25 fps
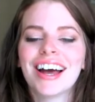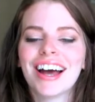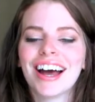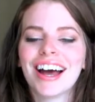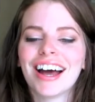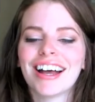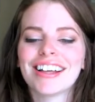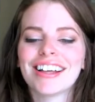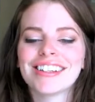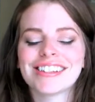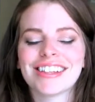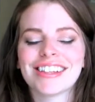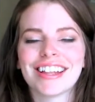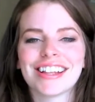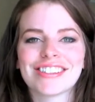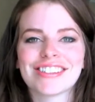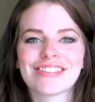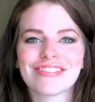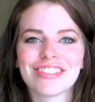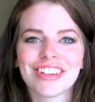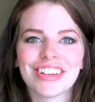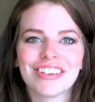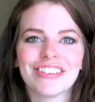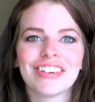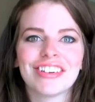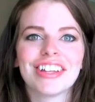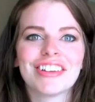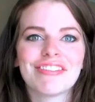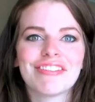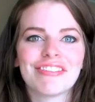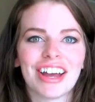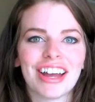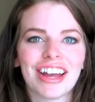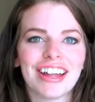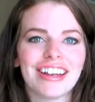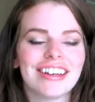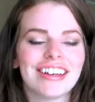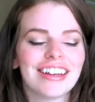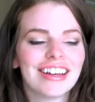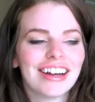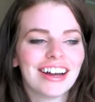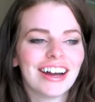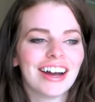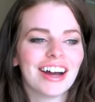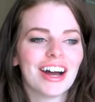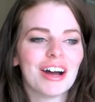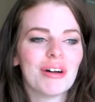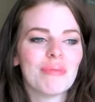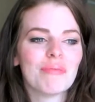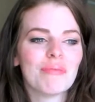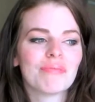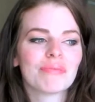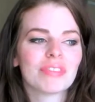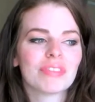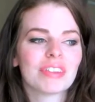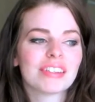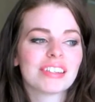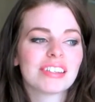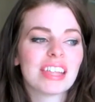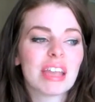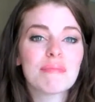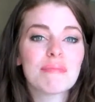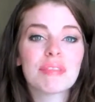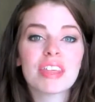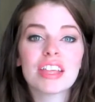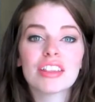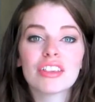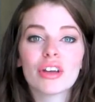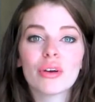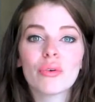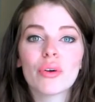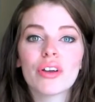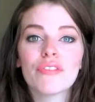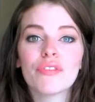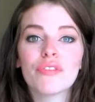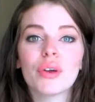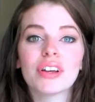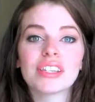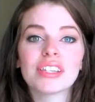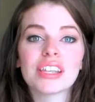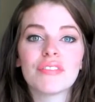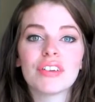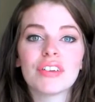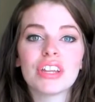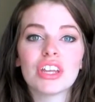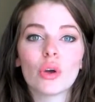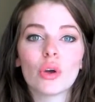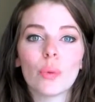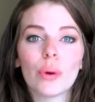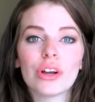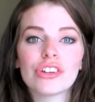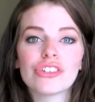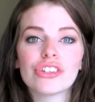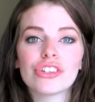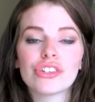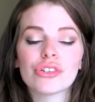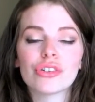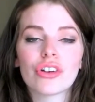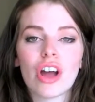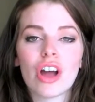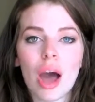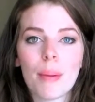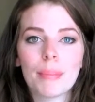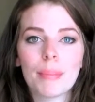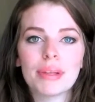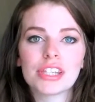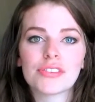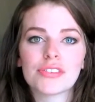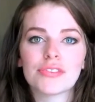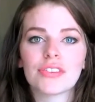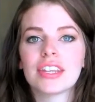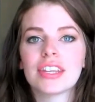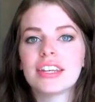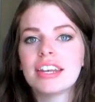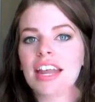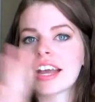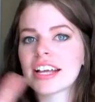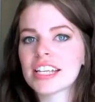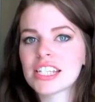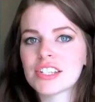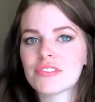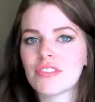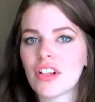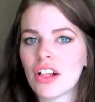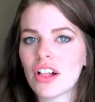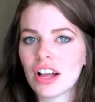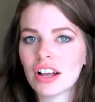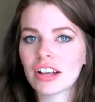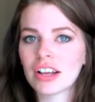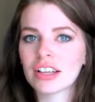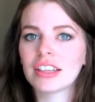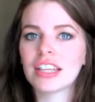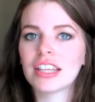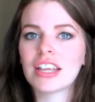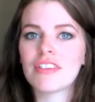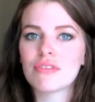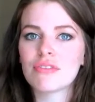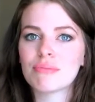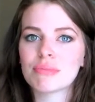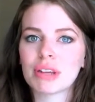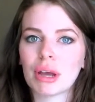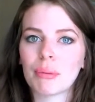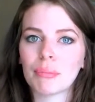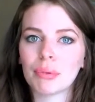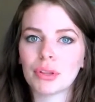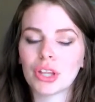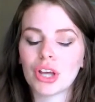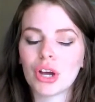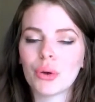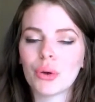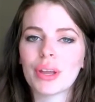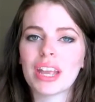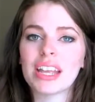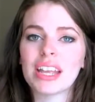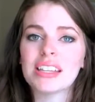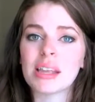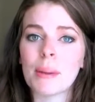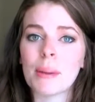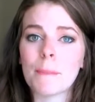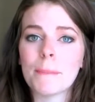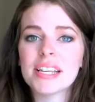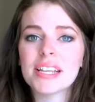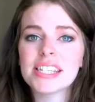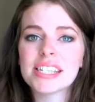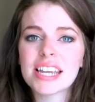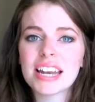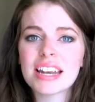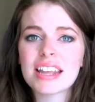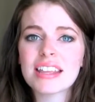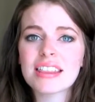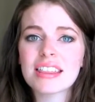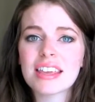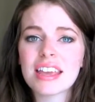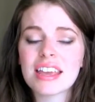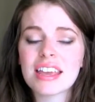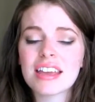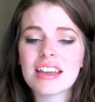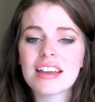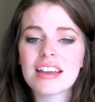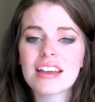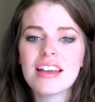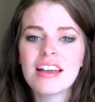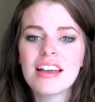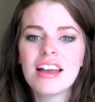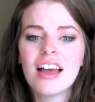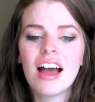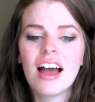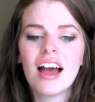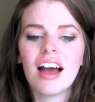So that's really, really fun. Same thing though, if you guys have any questions or comments for the next vlog, leave them down below in case I missed anything.